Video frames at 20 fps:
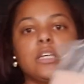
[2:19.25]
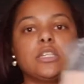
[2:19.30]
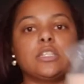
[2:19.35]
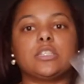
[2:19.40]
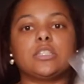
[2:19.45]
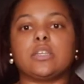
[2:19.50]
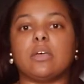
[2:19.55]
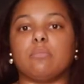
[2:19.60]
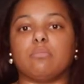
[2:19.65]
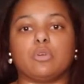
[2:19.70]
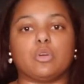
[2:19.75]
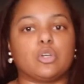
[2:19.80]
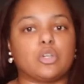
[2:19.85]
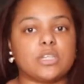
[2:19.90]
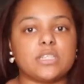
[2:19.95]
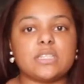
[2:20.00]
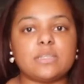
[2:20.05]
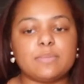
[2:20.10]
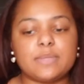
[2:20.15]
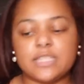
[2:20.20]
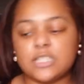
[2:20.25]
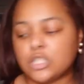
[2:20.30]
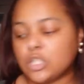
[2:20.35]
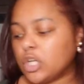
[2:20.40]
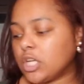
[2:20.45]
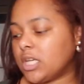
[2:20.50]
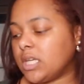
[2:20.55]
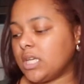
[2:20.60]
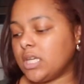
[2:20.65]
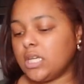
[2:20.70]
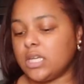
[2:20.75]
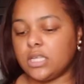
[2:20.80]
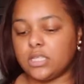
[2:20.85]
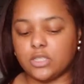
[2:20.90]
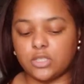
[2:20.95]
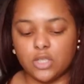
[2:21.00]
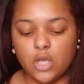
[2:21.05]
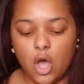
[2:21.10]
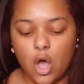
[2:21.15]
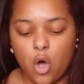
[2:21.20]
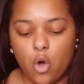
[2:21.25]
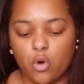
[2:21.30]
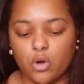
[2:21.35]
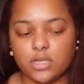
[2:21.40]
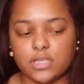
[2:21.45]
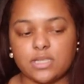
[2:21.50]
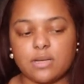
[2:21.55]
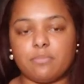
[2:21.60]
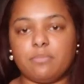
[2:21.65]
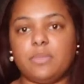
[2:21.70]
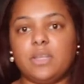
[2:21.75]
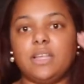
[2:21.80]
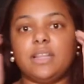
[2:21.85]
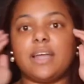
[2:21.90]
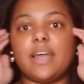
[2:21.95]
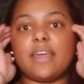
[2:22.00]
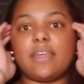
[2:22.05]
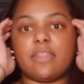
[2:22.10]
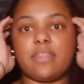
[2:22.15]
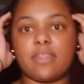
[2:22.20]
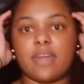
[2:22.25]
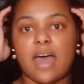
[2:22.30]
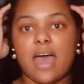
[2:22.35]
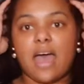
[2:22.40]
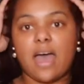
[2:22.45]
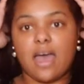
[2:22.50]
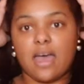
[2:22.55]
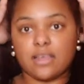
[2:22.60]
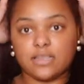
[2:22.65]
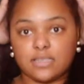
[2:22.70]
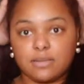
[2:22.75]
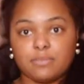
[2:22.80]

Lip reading: some Christmas cookies or something like that.